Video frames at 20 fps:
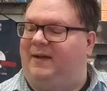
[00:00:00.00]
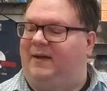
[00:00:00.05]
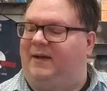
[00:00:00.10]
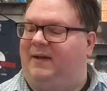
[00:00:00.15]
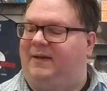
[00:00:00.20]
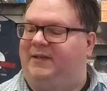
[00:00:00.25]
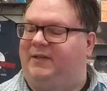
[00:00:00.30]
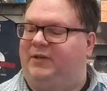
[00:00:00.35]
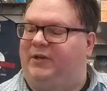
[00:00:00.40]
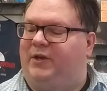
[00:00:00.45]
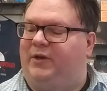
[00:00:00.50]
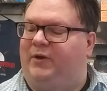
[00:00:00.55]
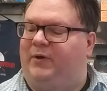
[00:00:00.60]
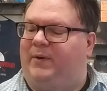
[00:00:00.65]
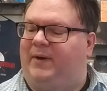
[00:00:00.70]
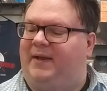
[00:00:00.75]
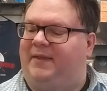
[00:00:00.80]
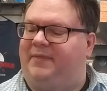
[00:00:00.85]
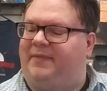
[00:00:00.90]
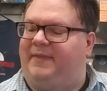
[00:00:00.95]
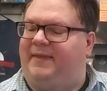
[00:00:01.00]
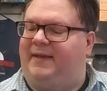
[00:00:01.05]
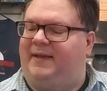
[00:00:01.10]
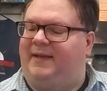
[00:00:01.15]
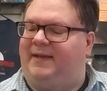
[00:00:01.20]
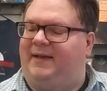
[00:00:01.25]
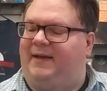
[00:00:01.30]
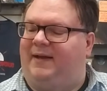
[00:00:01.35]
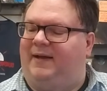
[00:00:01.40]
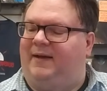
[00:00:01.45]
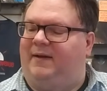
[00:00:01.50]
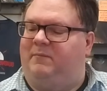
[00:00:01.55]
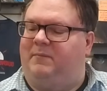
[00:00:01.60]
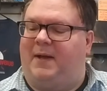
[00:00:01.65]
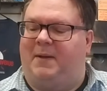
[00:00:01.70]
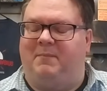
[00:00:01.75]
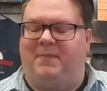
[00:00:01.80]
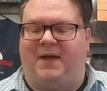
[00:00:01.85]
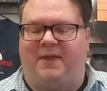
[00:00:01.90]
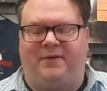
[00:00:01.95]
you know, I think uh,
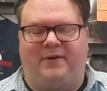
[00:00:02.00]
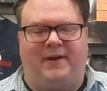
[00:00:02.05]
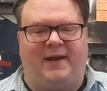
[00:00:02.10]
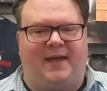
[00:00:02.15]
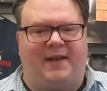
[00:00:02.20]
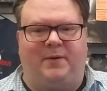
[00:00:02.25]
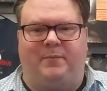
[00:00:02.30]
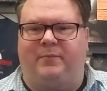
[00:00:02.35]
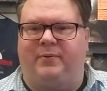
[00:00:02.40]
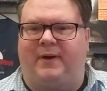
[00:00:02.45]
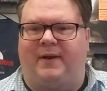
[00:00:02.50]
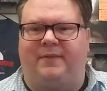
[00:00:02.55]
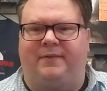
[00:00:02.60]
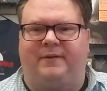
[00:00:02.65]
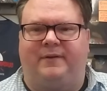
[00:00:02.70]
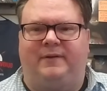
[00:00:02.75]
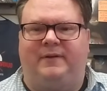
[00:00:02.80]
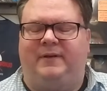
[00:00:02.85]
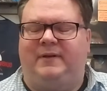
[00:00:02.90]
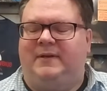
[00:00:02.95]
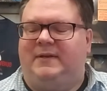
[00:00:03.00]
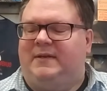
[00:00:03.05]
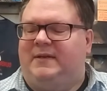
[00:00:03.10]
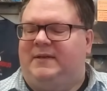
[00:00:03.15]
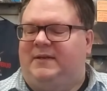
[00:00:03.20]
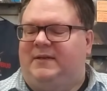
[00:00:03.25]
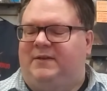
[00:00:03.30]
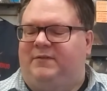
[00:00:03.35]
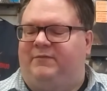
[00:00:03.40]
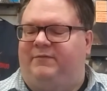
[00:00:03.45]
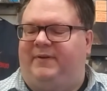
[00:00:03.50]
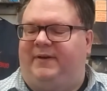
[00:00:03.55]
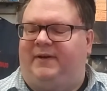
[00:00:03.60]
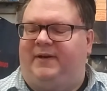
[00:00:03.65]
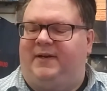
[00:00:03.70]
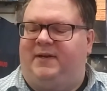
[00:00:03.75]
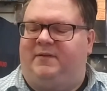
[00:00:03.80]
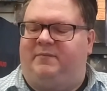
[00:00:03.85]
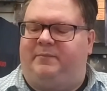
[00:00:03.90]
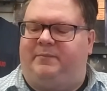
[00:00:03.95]
my mother had a brother.
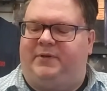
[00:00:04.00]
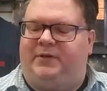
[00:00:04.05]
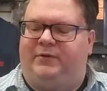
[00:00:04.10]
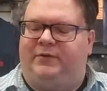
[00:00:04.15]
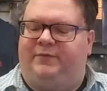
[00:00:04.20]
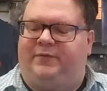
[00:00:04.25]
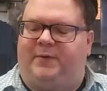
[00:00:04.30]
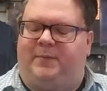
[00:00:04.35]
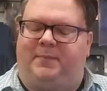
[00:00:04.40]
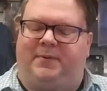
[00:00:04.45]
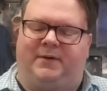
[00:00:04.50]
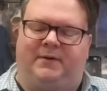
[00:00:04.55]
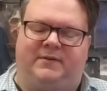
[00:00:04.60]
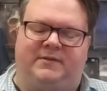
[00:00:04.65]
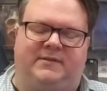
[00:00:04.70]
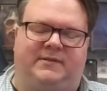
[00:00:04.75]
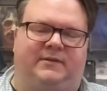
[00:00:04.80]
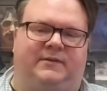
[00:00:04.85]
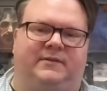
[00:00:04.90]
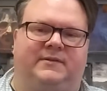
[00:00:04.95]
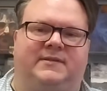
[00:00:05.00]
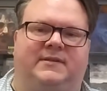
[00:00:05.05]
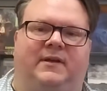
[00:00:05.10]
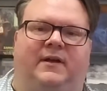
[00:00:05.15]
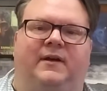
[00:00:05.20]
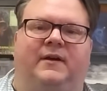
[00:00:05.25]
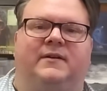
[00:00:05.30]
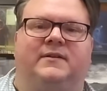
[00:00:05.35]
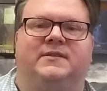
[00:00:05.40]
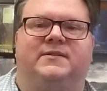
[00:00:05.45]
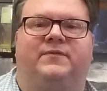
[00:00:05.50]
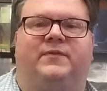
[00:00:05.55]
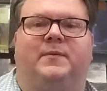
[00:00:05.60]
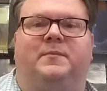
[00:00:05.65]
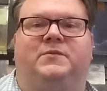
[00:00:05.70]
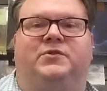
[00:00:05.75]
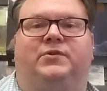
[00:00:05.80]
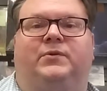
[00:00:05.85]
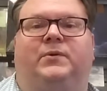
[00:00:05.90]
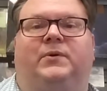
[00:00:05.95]
Very beautiful personal songs
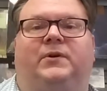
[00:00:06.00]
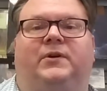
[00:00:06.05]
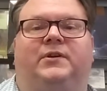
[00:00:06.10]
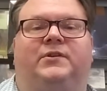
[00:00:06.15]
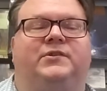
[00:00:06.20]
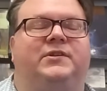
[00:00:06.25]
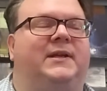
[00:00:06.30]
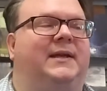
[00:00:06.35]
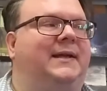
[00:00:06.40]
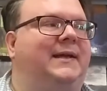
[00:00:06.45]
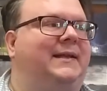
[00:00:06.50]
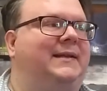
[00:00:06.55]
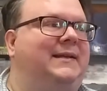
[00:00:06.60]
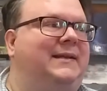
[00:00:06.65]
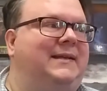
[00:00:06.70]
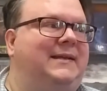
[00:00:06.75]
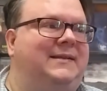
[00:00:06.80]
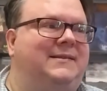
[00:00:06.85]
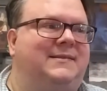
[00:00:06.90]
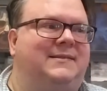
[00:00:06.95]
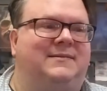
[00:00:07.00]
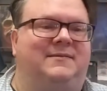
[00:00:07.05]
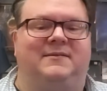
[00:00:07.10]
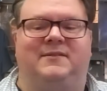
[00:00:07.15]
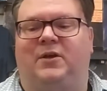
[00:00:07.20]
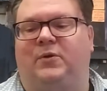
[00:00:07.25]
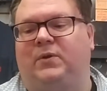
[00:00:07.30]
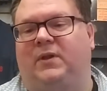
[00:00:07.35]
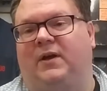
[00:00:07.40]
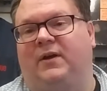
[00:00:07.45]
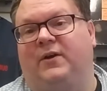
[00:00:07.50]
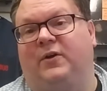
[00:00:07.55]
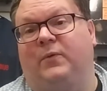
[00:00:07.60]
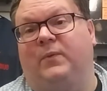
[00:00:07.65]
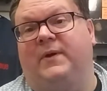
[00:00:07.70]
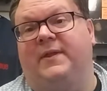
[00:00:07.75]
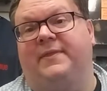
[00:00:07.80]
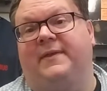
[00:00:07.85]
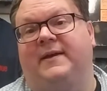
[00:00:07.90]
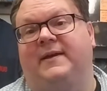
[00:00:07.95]
from George, and he's no longer
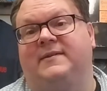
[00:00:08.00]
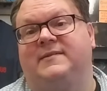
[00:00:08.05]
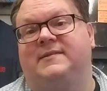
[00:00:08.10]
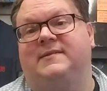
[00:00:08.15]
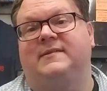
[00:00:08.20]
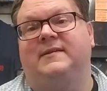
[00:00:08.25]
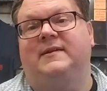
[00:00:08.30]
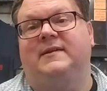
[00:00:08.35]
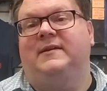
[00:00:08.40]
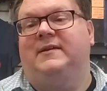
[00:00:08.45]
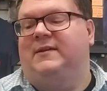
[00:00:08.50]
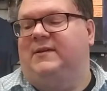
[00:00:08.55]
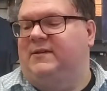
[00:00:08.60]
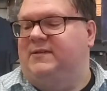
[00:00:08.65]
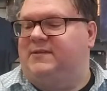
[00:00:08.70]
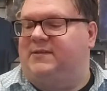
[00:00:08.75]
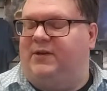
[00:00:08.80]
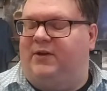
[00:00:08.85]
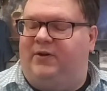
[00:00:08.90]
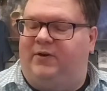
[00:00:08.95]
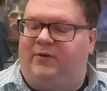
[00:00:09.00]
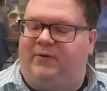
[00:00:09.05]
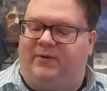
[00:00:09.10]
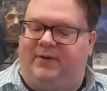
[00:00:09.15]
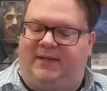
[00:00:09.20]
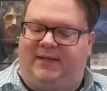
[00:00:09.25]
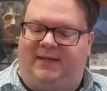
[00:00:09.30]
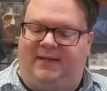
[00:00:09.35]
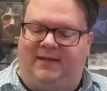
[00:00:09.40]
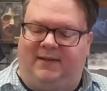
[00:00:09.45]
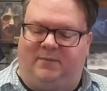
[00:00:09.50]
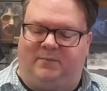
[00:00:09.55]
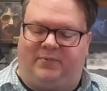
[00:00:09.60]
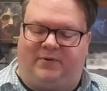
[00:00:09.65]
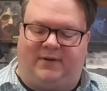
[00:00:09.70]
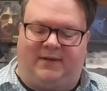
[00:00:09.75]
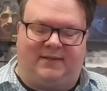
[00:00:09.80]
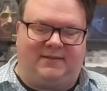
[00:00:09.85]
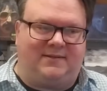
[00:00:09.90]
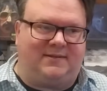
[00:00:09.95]
with us. So he and
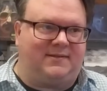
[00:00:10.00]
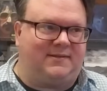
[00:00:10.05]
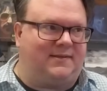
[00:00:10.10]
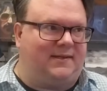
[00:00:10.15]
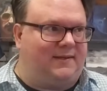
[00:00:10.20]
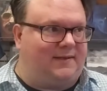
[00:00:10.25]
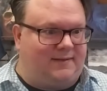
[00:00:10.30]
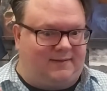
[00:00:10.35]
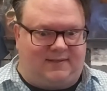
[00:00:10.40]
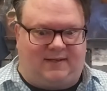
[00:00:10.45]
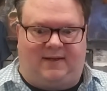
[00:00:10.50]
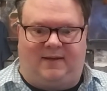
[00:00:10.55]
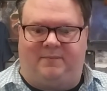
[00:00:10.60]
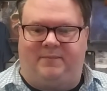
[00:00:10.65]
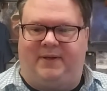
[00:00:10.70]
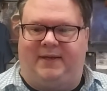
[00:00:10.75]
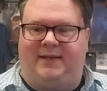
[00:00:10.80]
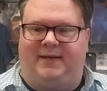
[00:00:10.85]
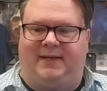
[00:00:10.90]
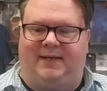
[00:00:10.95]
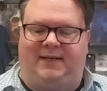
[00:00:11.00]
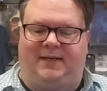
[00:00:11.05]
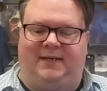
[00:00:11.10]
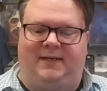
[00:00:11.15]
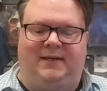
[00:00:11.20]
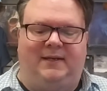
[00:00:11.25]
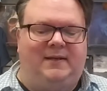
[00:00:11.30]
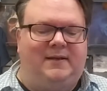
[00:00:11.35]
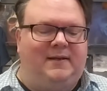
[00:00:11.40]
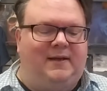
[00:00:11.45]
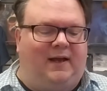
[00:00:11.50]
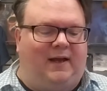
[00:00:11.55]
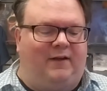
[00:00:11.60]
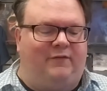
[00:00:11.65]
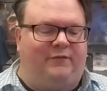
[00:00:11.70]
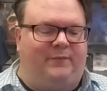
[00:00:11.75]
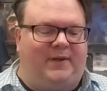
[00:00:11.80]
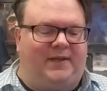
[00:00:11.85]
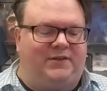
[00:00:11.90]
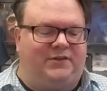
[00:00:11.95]
Prince and Tom Petty, I've
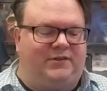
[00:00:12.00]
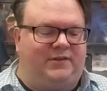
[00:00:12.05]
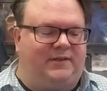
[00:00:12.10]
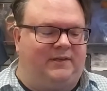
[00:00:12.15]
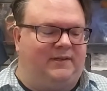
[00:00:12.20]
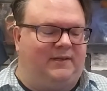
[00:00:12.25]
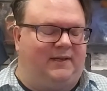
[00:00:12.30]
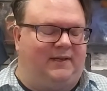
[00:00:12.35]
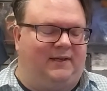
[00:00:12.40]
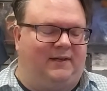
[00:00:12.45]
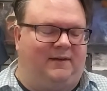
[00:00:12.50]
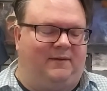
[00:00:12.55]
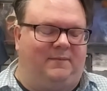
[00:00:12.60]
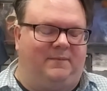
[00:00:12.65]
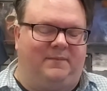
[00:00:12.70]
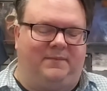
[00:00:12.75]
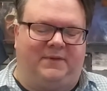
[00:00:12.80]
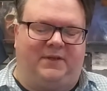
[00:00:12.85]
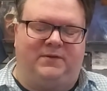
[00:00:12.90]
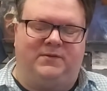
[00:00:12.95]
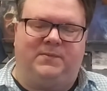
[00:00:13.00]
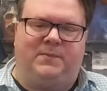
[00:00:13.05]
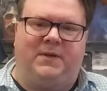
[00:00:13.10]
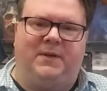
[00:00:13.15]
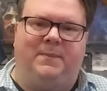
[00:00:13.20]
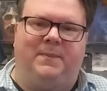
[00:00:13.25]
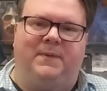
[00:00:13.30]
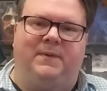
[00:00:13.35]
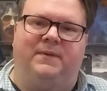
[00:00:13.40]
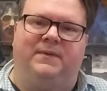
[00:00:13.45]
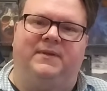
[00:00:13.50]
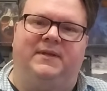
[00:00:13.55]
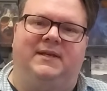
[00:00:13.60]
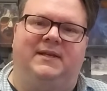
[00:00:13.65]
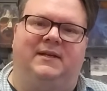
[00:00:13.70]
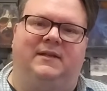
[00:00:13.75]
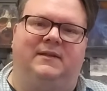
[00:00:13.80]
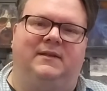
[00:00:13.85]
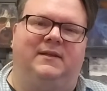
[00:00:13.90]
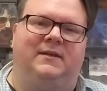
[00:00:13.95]
mentioned, um, those people need
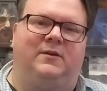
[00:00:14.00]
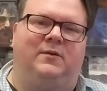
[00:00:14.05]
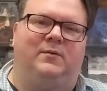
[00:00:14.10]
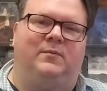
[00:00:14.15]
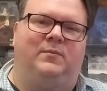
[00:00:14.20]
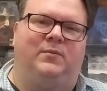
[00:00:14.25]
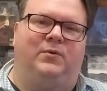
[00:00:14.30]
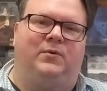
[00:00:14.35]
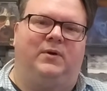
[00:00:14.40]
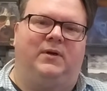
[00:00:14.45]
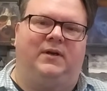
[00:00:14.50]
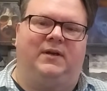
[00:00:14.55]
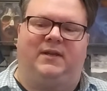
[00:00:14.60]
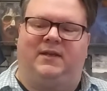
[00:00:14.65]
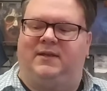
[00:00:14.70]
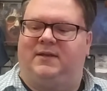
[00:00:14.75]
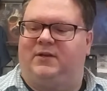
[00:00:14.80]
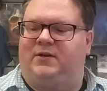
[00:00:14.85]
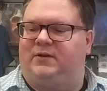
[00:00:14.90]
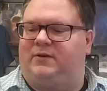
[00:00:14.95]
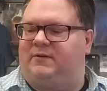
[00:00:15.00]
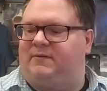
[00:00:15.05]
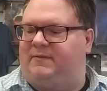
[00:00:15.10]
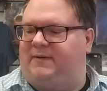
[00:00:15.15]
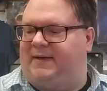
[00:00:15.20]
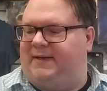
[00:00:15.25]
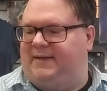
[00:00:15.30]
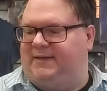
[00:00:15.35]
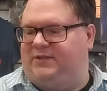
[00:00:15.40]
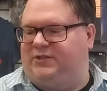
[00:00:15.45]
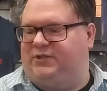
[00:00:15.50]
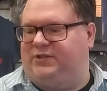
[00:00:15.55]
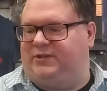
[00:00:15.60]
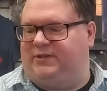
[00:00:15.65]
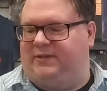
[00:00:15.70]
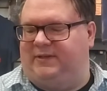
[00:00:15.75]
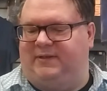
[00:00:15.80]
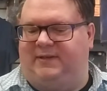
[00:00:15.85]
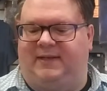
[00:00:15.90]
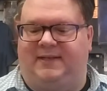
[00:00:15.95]
a little more
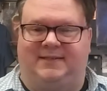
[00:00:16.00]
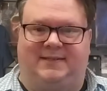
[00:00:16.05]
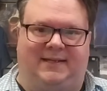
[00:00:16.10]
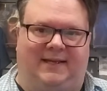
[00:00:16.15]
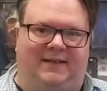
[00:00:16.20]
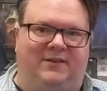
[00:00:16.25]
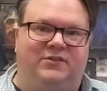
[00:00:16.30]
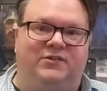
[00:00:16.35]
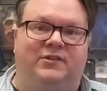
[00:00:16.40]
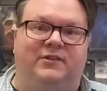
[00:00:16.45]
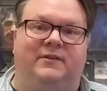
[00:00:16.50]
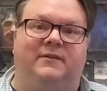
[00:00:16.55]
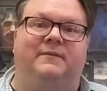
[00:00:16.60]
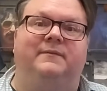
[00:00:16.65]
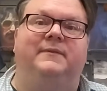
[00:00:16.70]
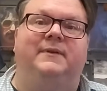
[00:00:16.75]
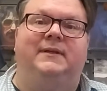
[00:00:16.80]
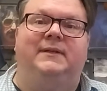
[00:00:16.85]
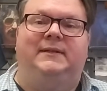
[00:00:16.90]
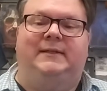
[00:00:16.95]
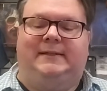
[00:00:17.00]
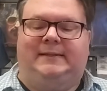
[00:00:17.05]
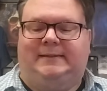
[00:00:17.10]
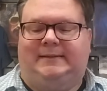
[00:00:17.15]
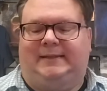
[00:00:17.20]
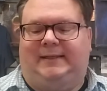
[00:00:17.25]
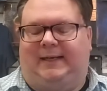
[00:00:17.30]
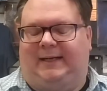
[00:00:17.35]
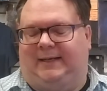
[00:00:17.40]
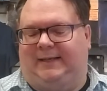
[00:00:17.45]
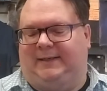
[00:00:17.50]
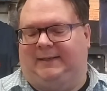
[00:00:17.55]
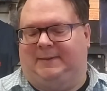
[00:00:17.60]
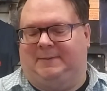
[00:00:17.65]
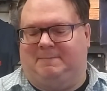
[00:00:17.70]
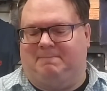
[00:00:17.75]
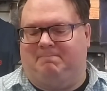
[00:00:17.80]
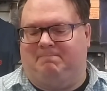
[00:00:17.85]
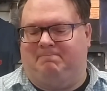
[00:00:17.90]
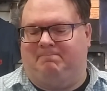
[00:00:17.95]
curation attention.
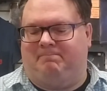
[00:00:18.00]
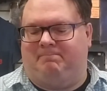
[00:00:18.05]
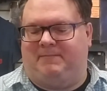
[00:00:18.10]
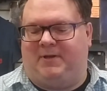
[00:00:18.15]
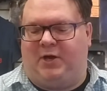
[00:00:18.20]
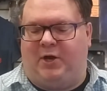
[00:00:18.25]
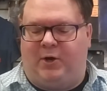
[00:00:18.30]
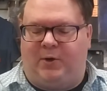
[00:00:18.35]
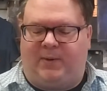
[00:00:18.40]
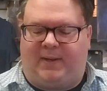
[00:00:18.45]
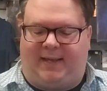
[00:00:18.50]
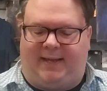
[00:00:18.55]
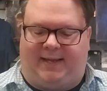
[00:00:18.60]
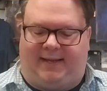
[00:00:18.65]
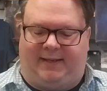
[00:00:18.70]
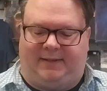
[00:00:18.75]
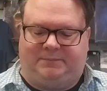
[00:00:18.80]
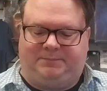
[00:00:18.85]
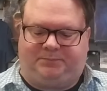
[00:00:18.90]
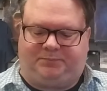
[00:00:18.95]
Um, okay